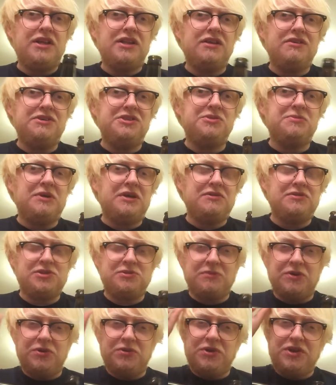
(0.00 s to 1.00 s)
yeah, nice amount of
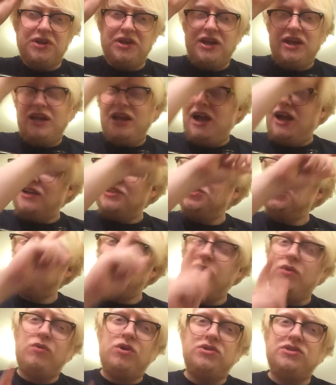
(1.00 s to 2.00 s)
smoke. I
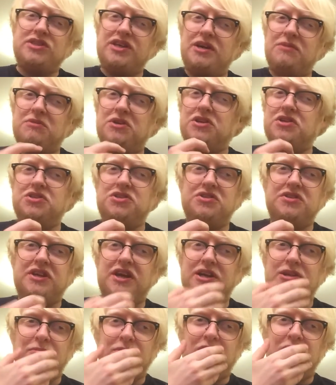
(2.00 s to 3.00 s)
swear one day I'm going to do
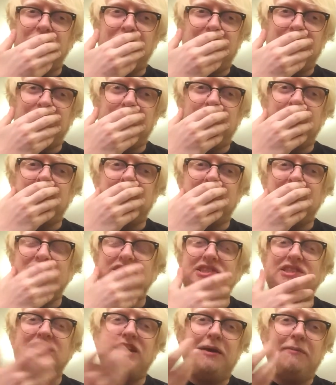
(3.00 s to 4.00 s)
that and I'm going to like fucking
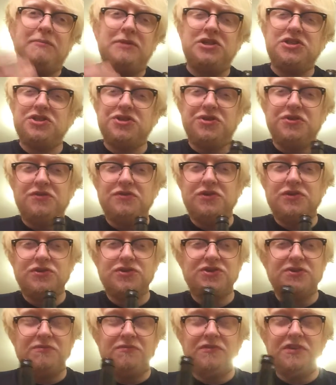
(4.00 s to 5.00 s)
snap my tooth or
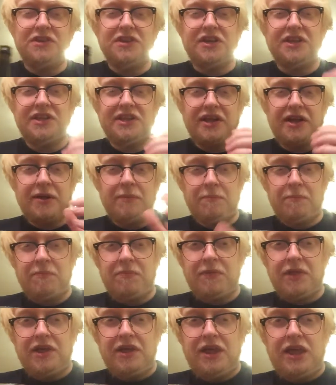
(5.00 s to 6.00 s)
something like that.
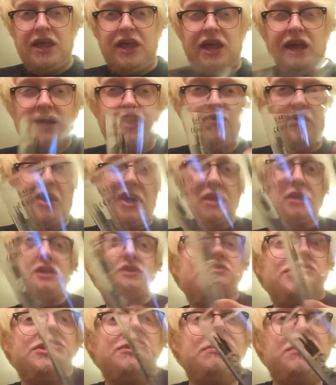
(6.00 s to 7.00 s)
Anyway,
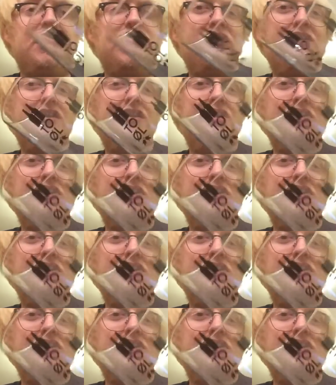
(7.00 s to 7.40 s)
using my